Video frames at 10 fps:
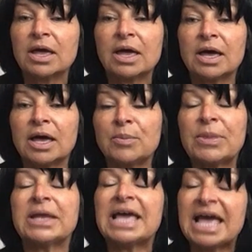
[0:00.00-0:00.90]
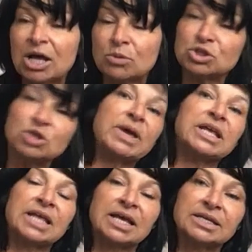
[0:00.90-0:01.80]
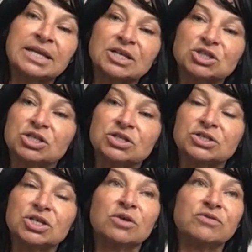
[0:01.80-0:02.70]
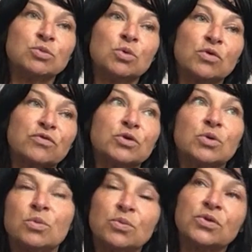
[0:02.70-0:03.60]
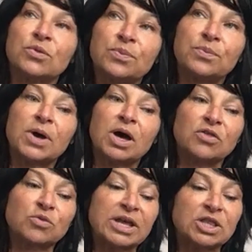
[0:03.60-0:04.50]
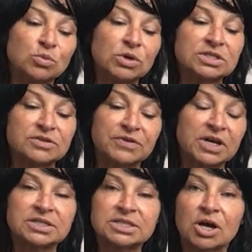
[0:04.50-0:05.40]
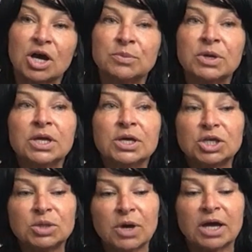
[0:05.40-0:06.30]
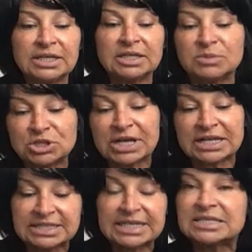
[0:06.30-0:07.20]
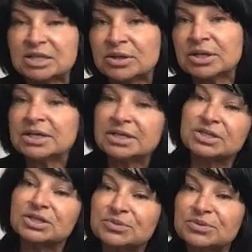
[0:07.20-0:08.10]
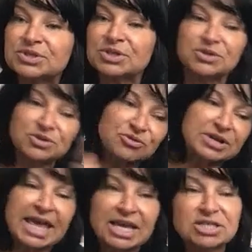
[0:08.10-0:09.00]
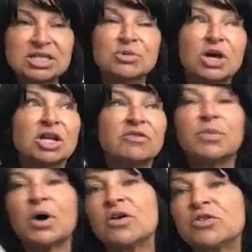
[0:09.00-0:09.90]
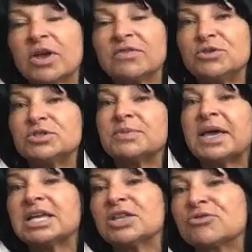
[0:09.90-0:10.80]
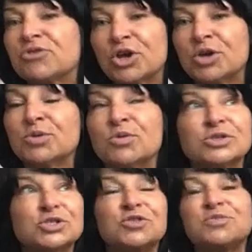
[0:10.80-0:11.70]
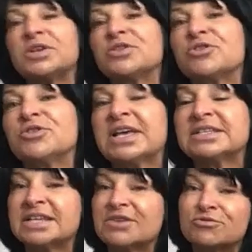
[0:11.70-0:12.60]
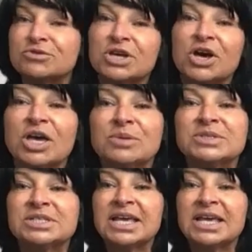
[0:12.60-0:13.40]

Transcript: And it helps you make that connection. So if you walk through the pathway in the woods the first time, you might need a machete to create some kind of a pathway for you to make it through. But once you've been through there several times,